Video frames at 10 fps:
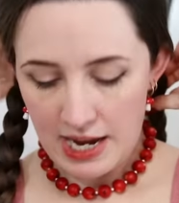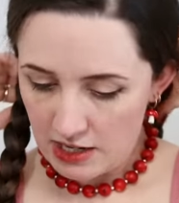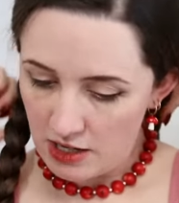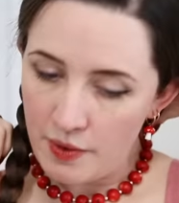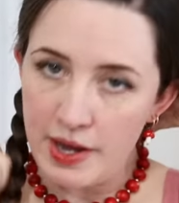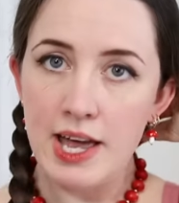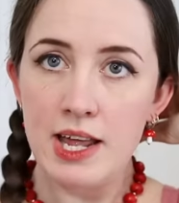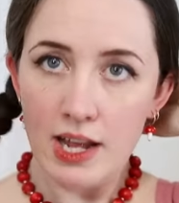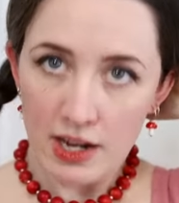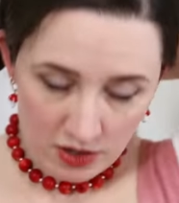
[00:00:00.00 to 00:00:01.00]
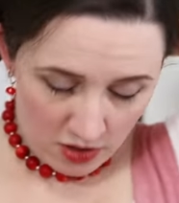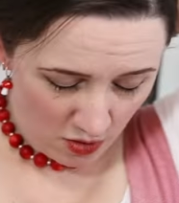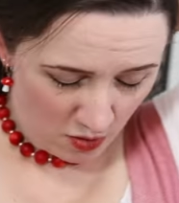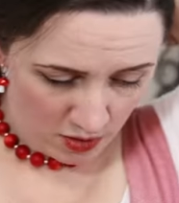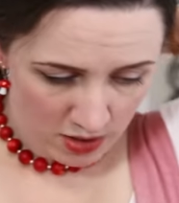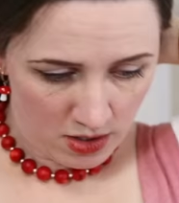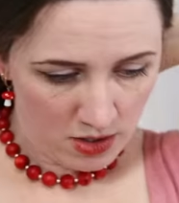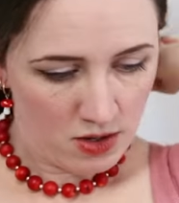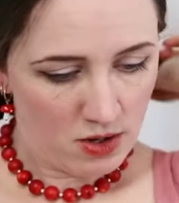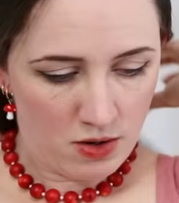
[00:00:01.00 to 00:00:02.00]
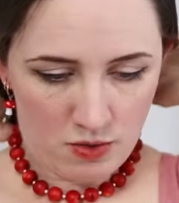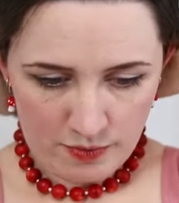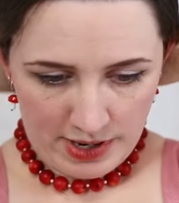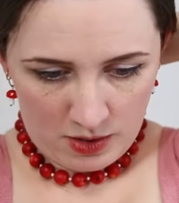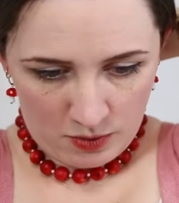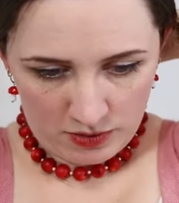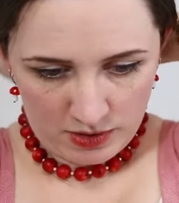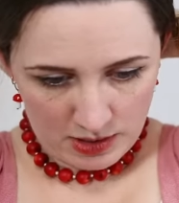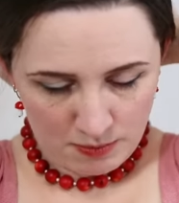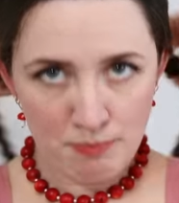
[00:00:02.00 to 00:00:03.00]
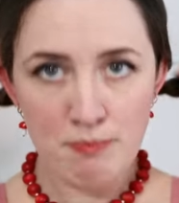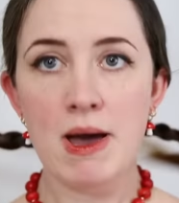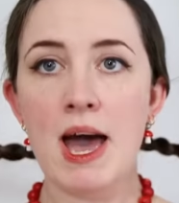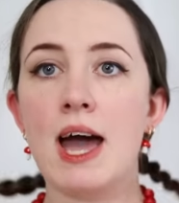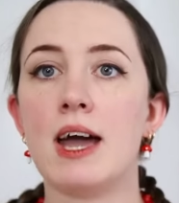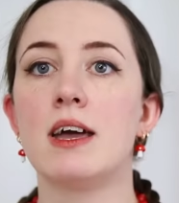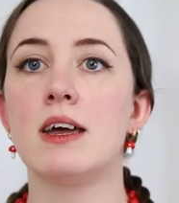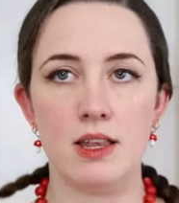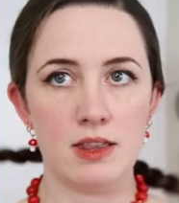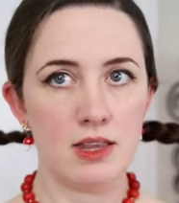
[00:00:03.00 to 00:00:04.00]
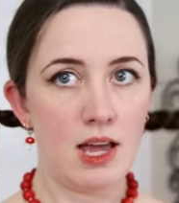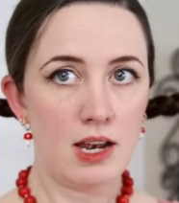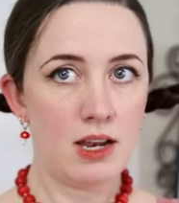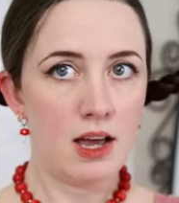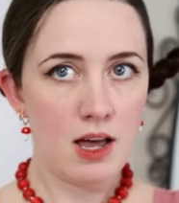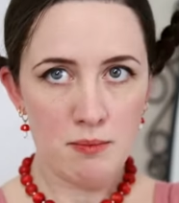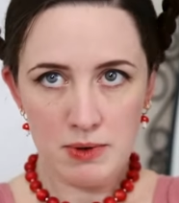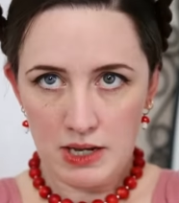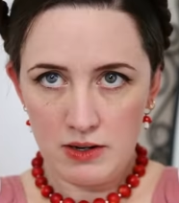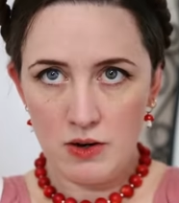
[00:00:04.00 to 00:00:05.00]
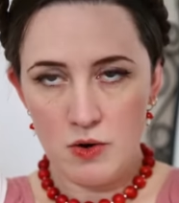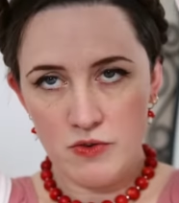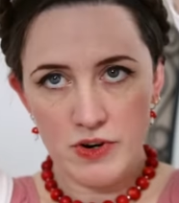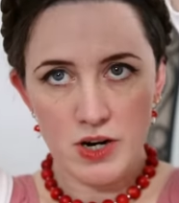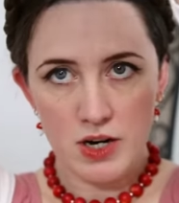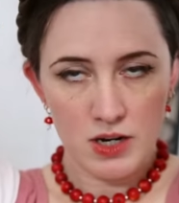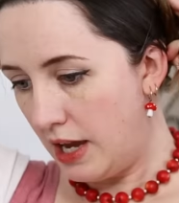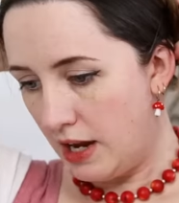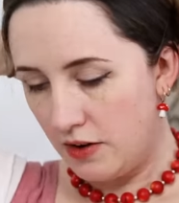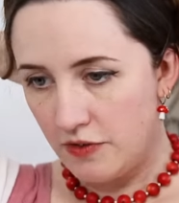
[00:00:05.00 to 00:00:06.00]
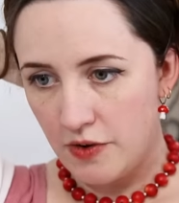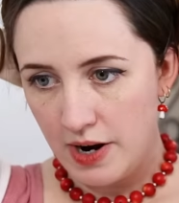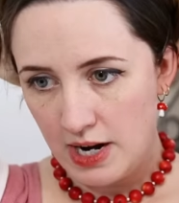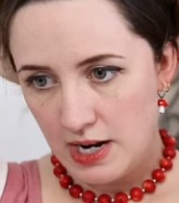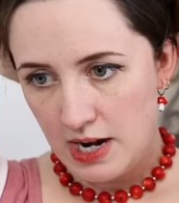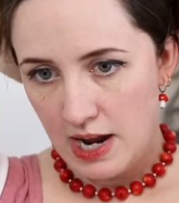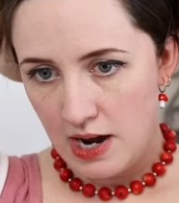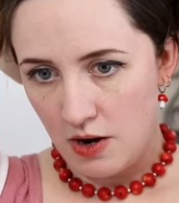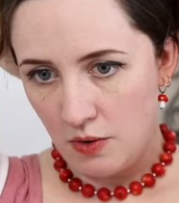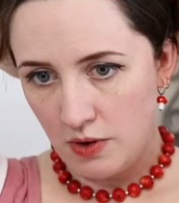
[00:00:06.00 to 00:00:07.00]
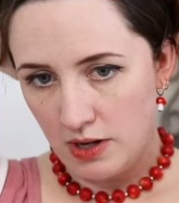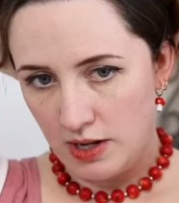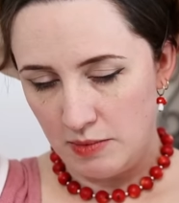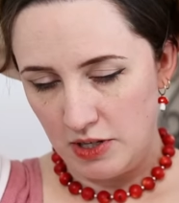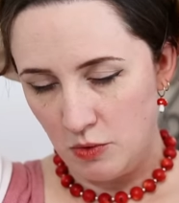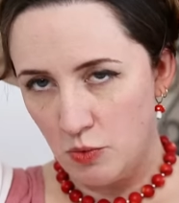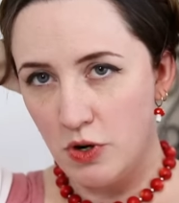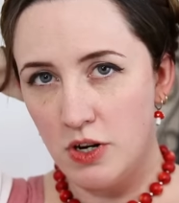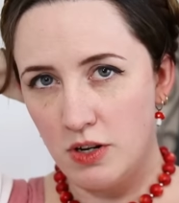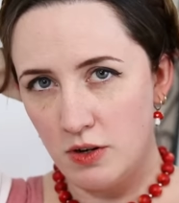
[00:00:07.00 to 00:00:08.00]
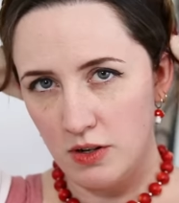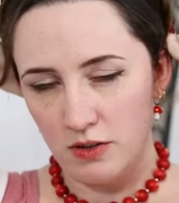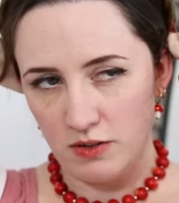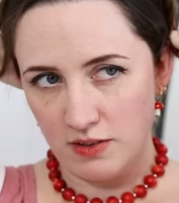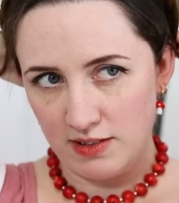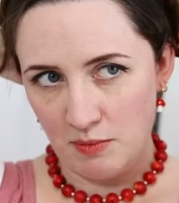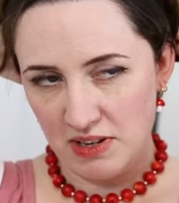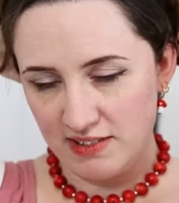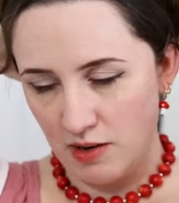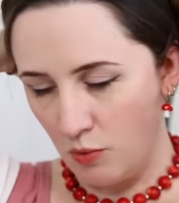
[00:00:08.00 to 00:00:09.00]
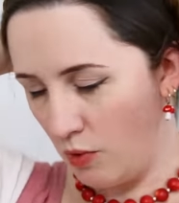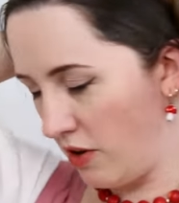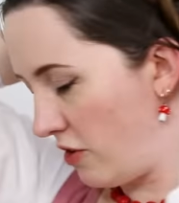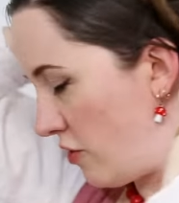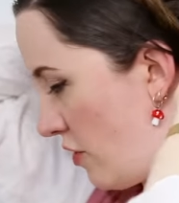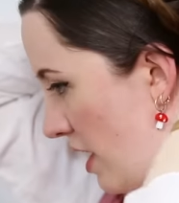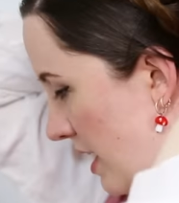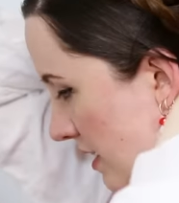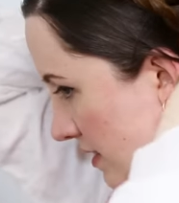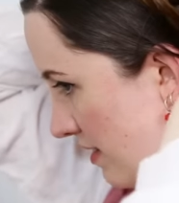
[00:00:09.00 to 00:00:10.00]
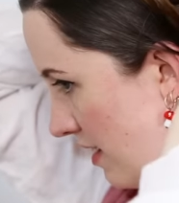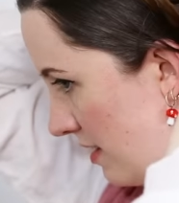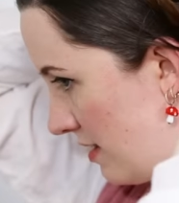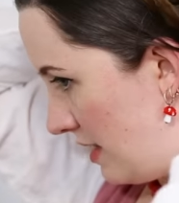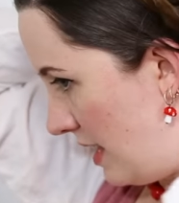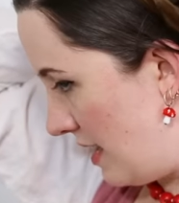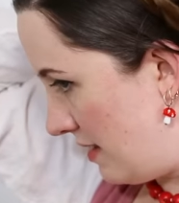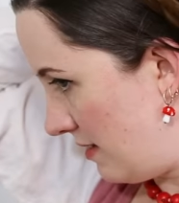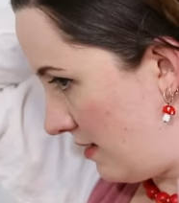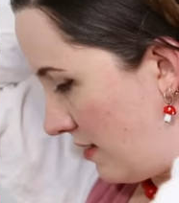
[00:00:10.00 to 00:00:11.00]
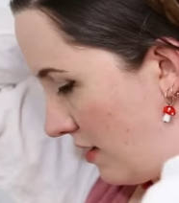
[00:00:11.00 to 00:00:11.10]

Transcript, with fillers: I can go ahead and go around the back and then up and over. And for right now, I mean, you would to some extent want to try and tuck the ends